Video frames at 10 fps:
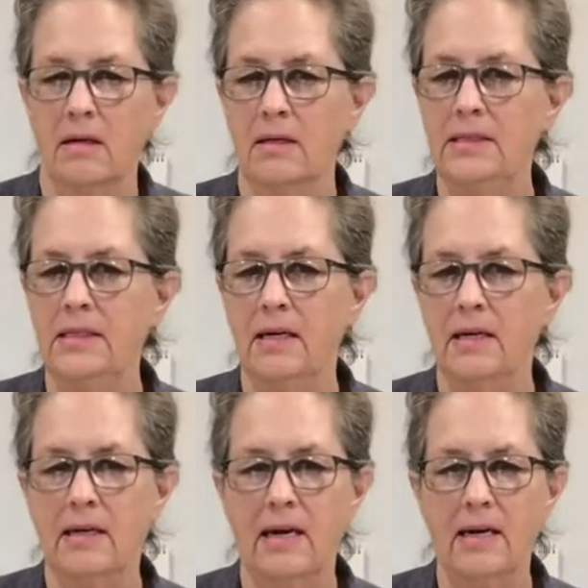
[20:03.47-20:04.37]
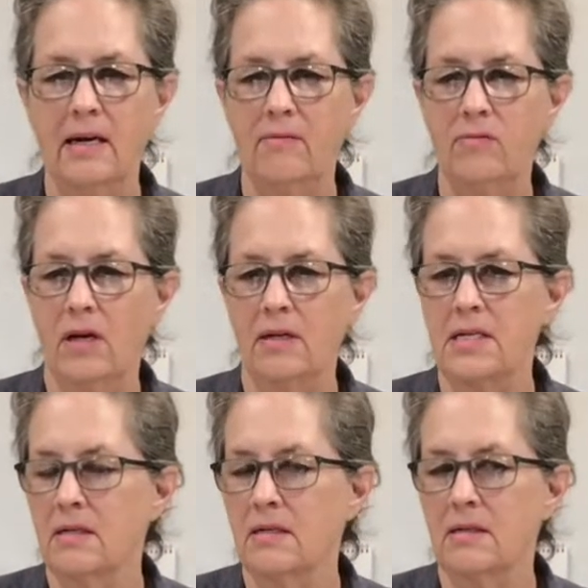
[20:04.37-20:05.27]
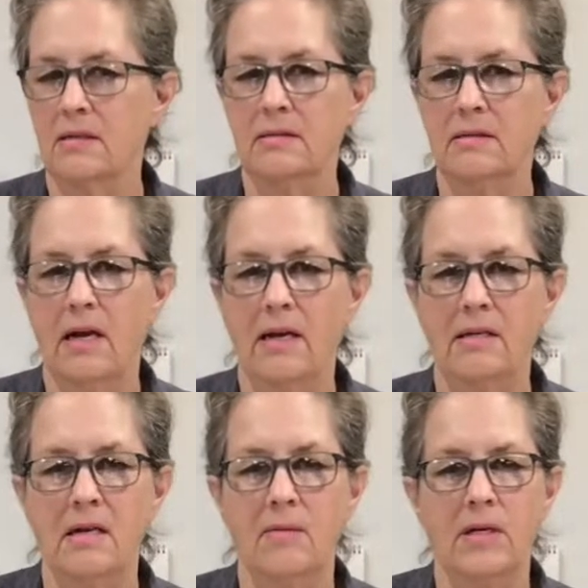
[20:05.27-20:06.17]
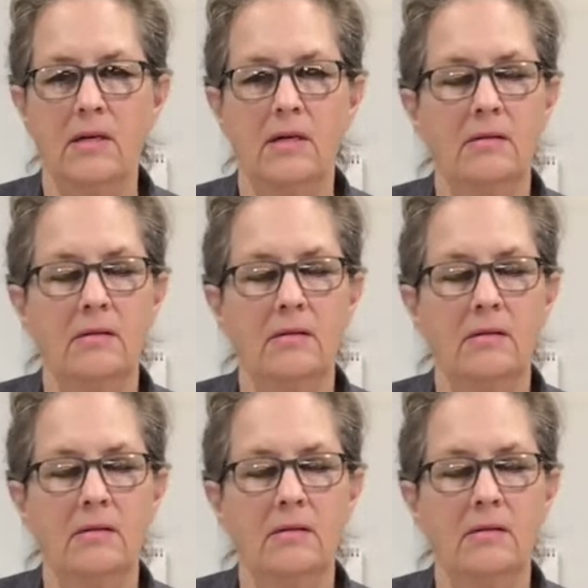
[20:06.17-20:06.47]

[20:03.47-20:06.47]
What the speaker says: Yeah, I have lots of academic